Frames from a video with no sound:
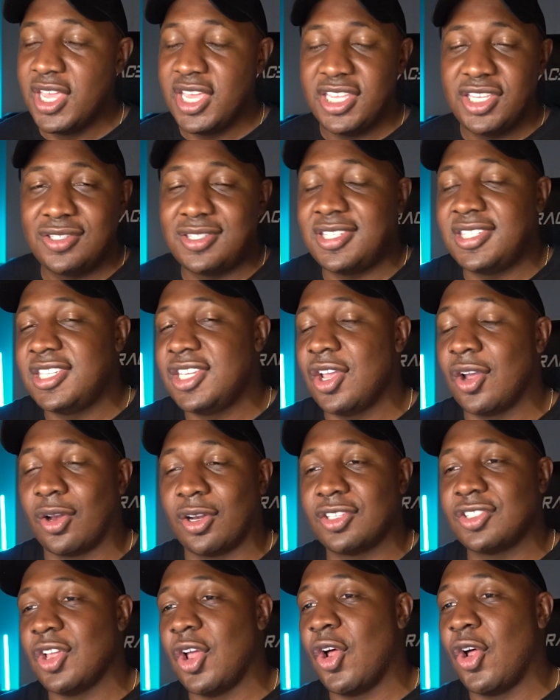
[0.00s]
I used to see
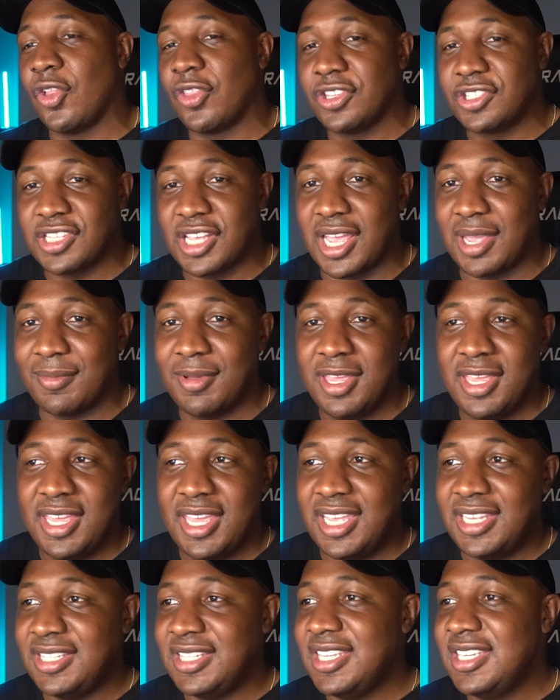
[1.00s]
artists all the time,
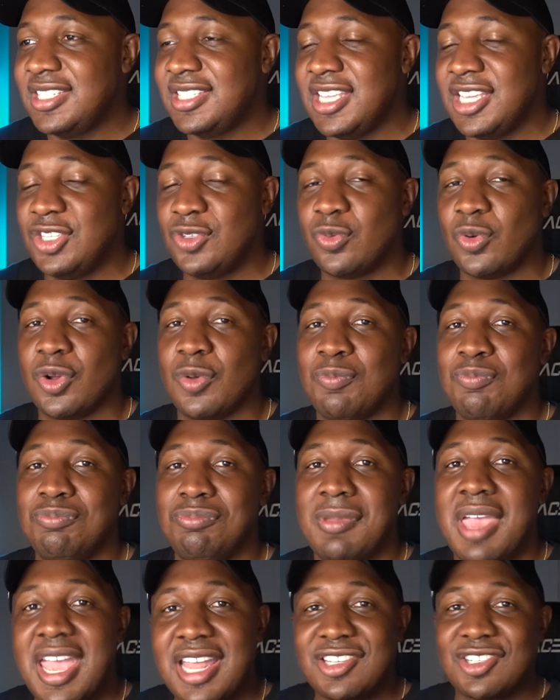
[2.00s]
and these things were
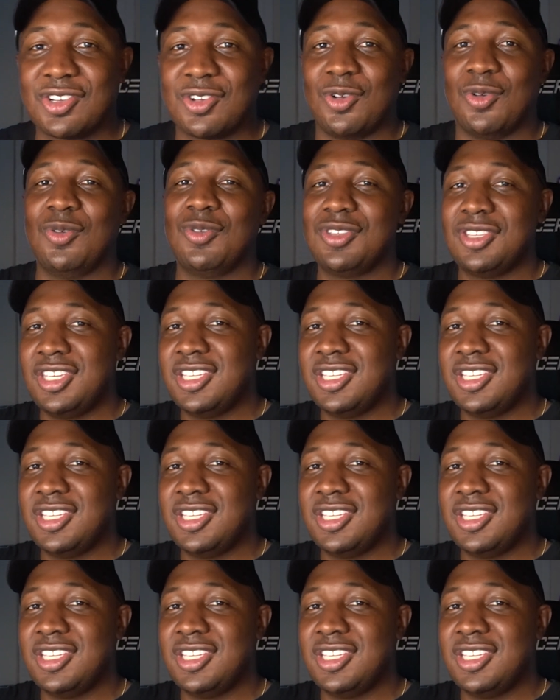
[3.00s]
magical.